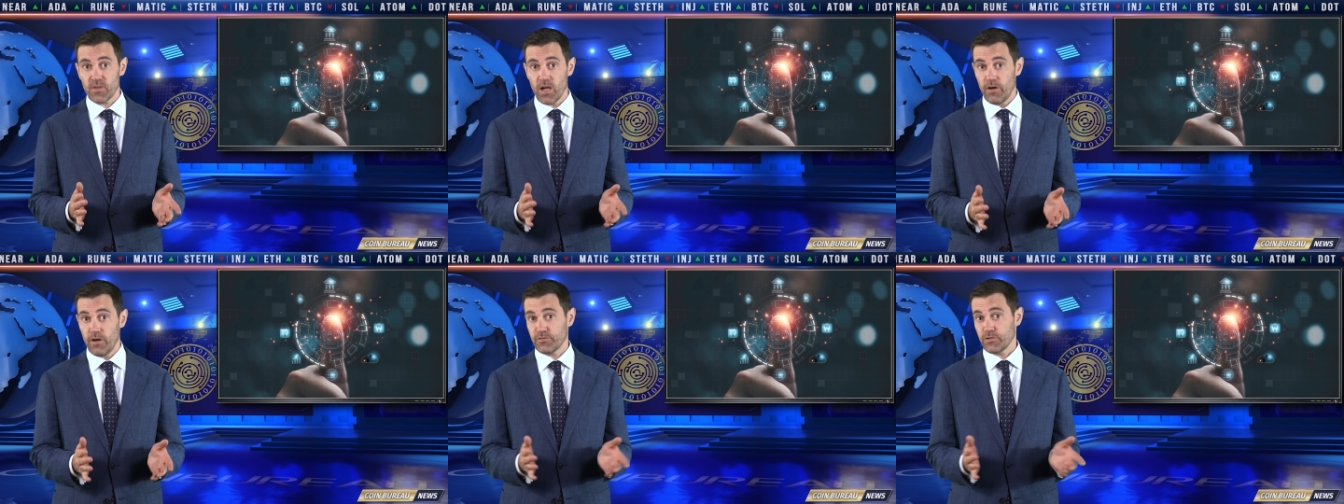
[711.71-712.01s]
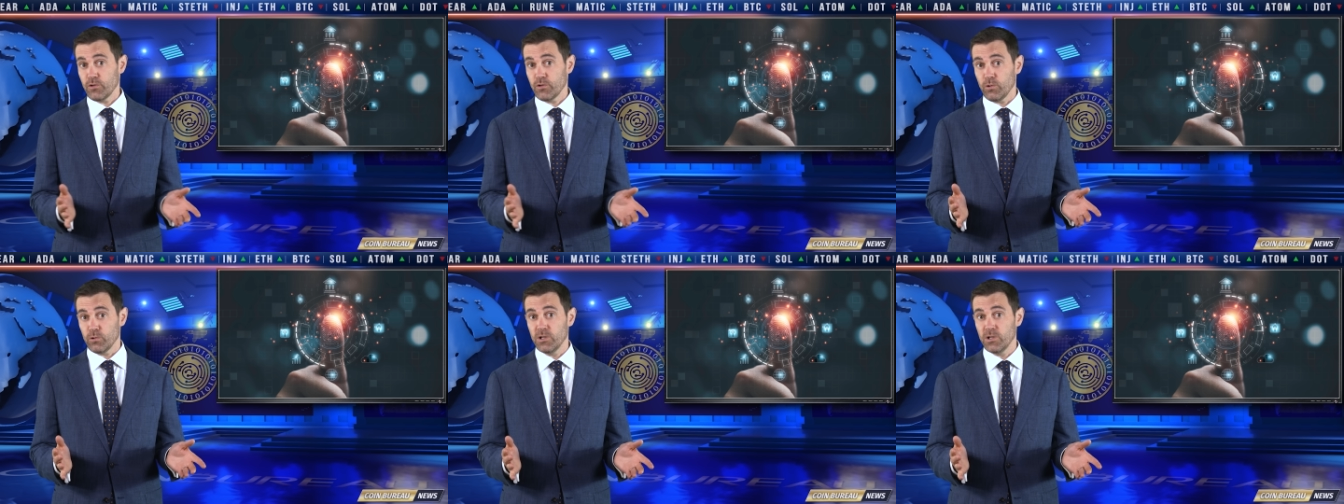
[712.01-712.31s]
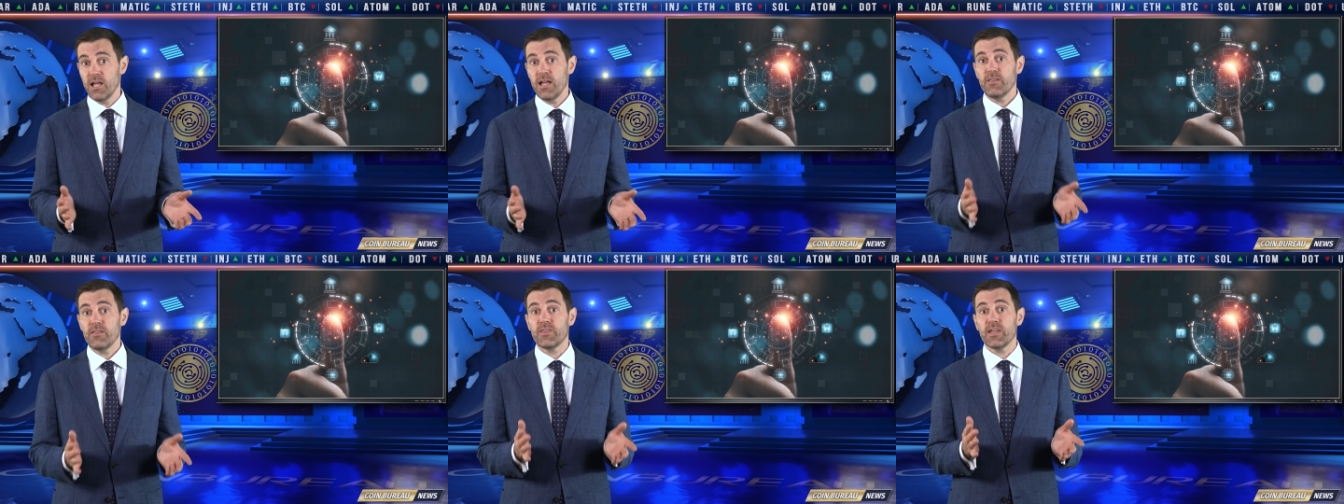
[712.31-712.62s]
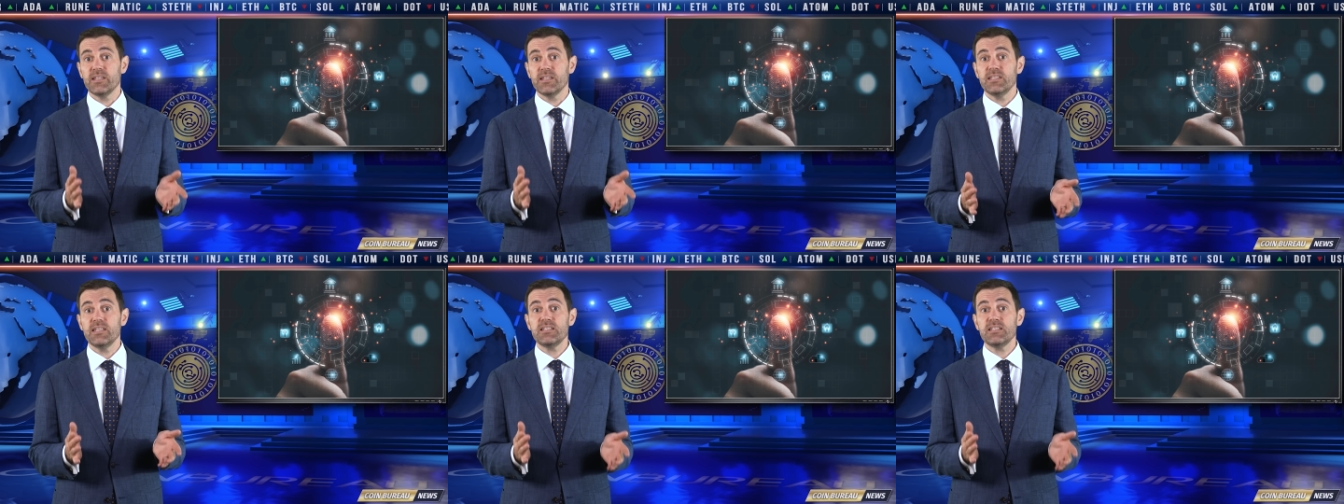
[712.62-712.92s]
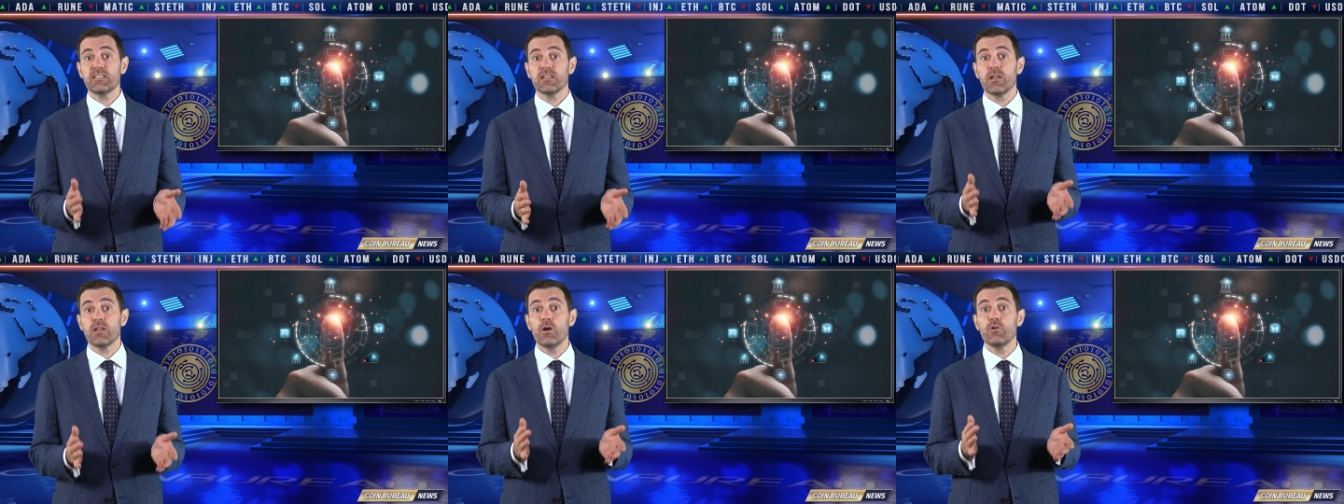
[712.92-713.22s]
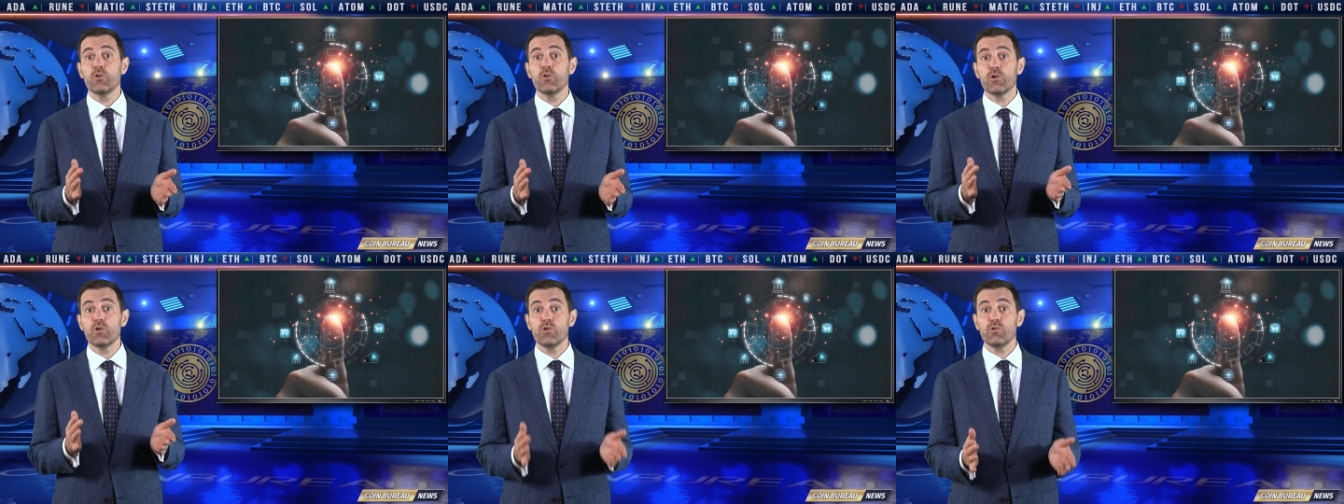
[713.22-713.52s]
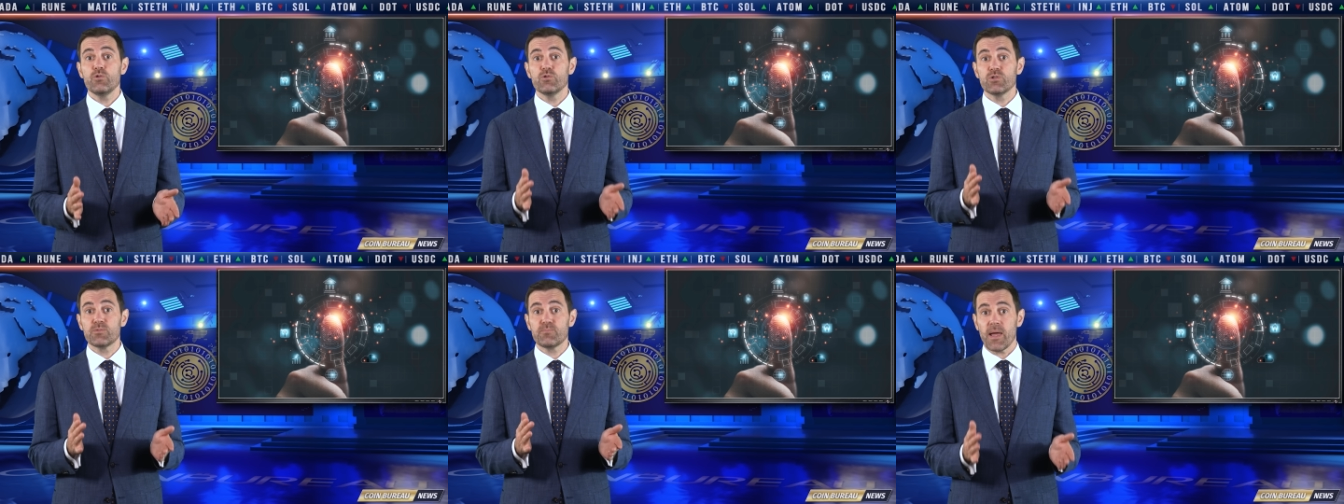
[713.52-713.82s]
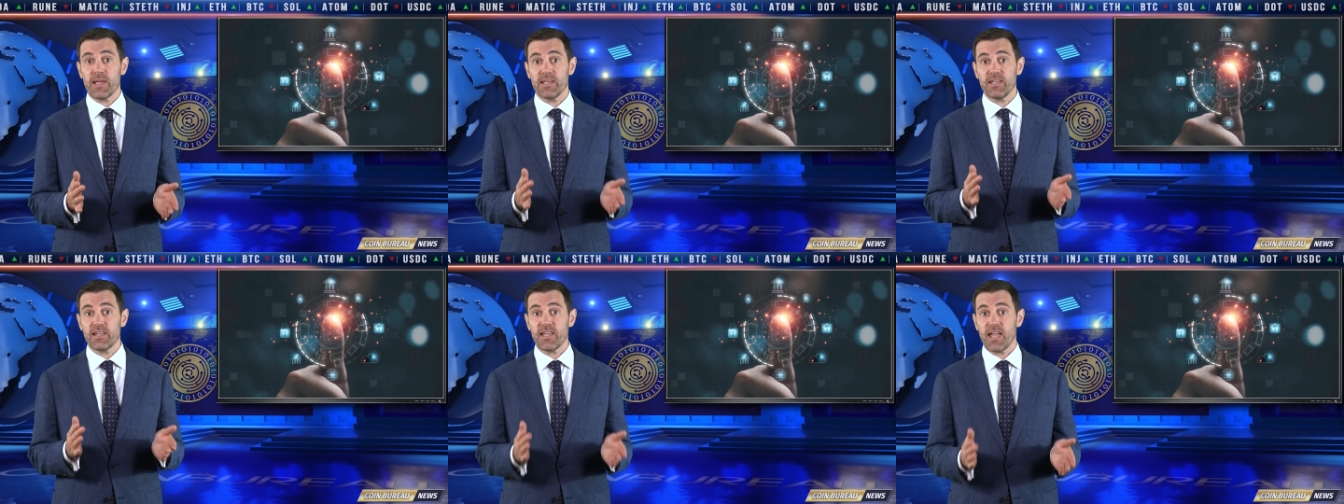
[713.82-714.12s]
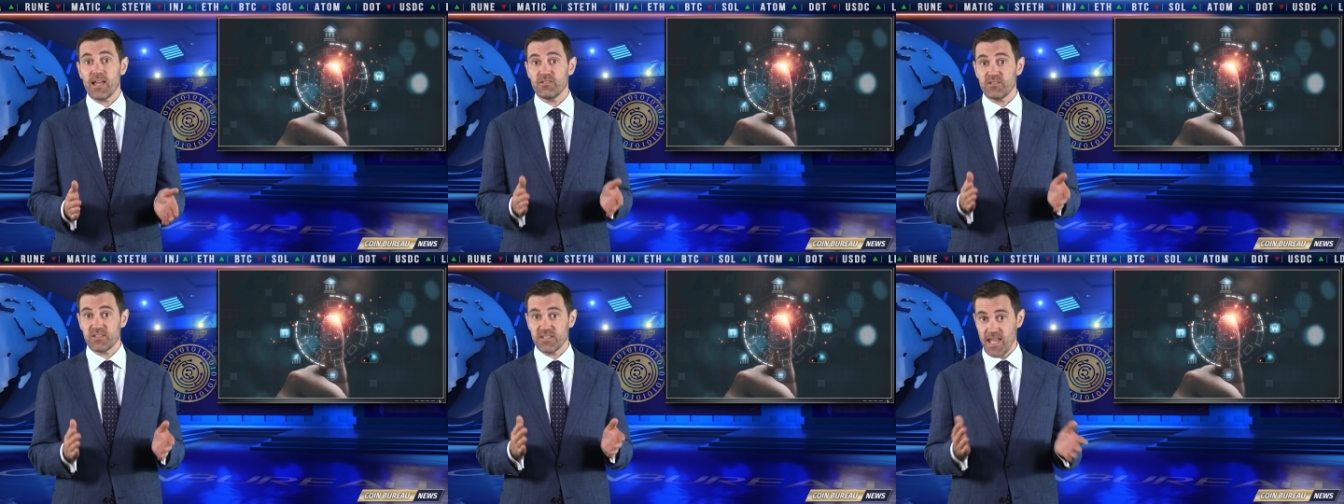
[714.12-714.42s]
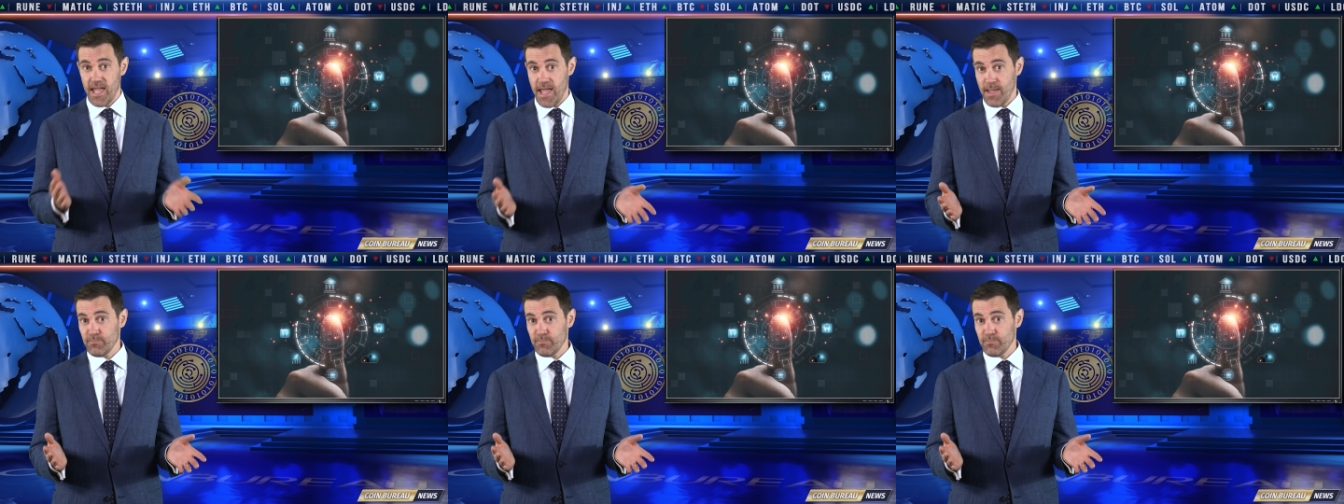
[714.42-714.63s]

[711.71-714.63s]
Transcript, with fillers: After all, they need to know whose bank accounts to